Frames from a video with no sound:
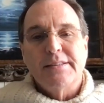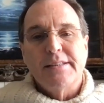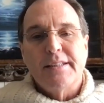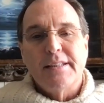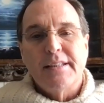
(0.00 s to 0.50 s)

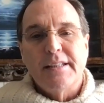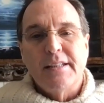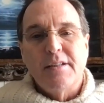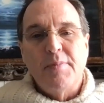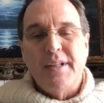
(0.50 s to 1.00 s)
Uh,
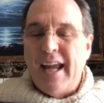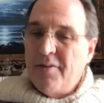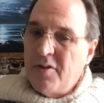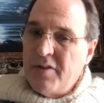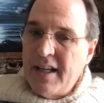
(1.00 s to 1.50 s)

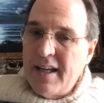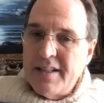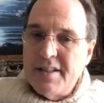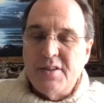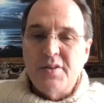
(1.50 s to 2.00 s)

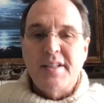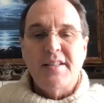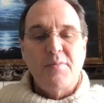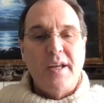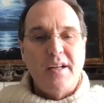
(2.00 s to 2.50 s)
but
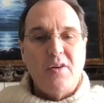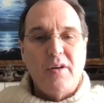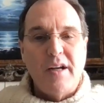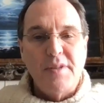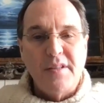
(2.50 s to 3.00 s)
after that,
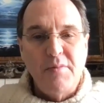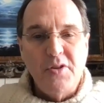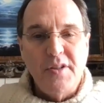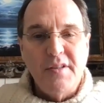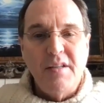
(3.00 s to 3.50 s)
I still
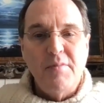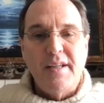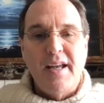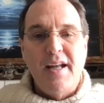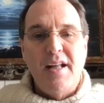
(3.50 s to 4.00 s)
see some kind of
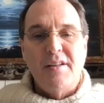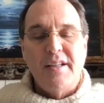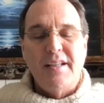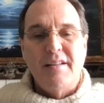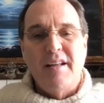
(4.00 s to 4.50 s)
crimes
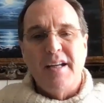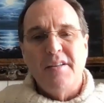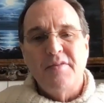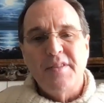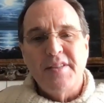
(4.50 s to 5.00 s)
commission
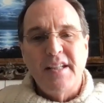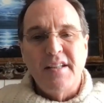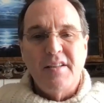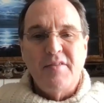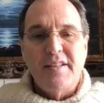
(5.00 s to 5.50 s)
coming
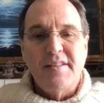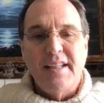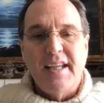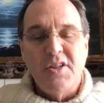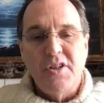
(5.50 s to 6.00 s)
out and a
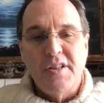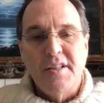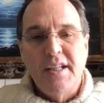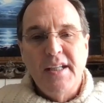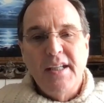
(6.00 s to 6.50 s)
lot of
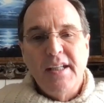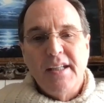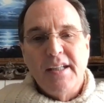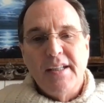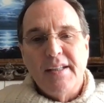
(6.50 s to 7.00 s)
Senate
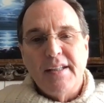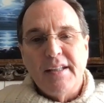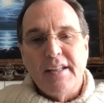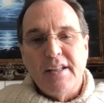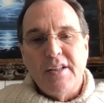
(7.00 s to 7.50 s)

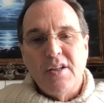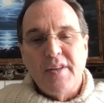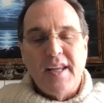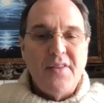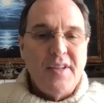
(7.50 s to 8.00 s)
investigation,
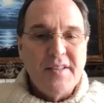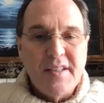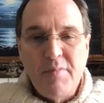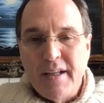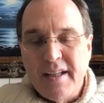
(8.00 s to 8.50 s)

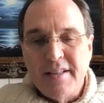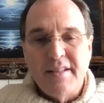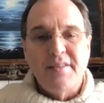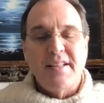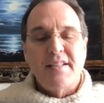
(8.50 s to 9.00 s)

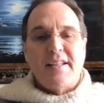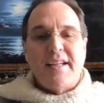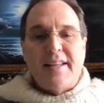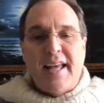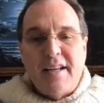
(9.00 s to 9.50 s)
the
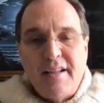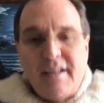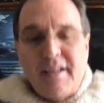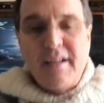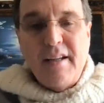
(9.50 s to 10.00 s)
ethics
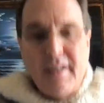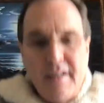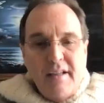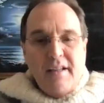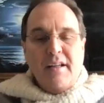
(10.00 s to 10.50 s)
committees and things
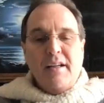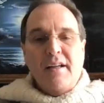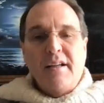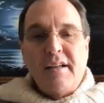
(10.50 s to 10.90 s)
like that